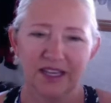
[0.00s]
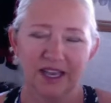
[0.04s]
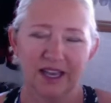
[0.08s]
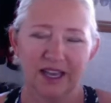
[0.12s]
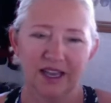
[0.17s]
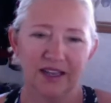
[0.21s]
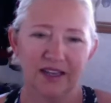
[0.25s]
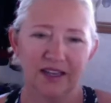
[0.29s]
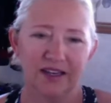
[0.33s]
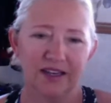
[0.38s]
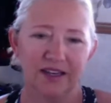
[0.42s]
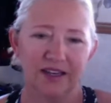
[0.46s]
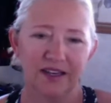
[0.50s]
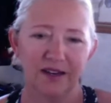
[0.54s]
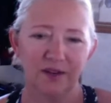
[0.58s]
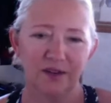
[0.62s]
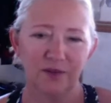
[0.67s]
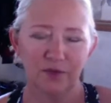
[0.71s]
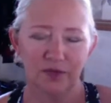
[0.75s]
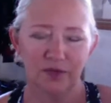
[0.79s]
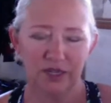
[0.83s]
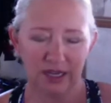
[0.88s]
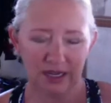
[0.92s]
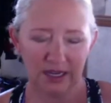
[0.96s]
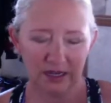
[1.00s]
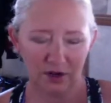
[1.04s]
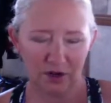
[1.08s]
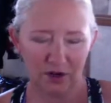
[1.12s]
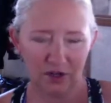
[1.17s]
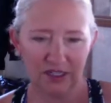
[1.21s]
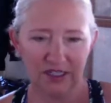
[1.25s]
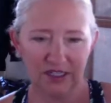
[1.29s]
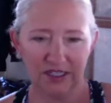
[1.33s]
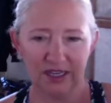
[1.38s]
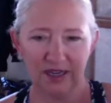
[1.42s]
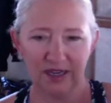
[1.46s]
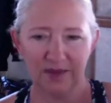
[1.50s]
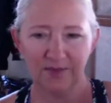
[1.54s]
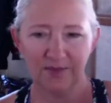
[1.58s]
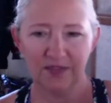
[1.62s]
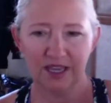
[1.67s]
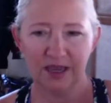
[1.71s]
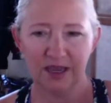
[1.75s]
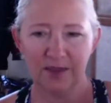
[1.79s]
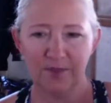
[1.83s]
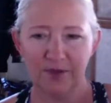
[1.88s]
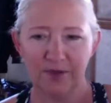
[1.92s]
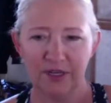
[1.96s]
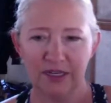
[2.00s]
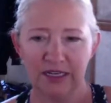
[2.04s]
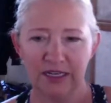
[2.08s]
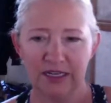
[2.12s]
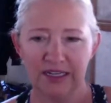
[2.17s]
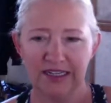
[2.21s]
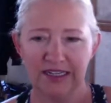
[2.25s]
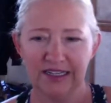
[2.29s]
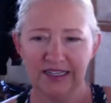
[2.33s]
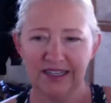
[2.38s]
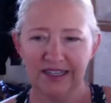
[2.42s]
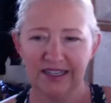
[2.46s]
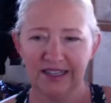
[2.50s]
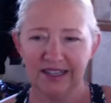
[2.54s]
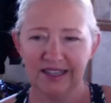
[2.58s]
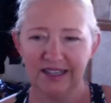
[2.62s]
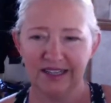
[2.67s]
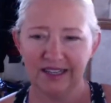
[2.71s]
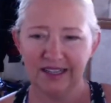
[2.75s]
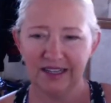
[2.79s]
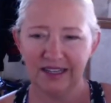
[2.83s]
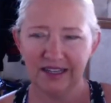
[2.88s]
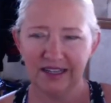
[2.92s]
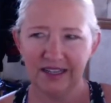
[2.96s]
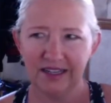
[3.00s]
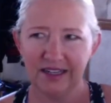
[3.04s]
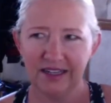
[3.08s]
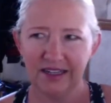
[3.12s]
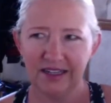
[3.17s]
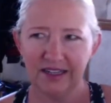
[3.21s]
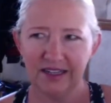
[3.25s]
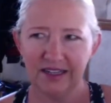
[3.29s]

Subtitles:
And we had a great time camping. And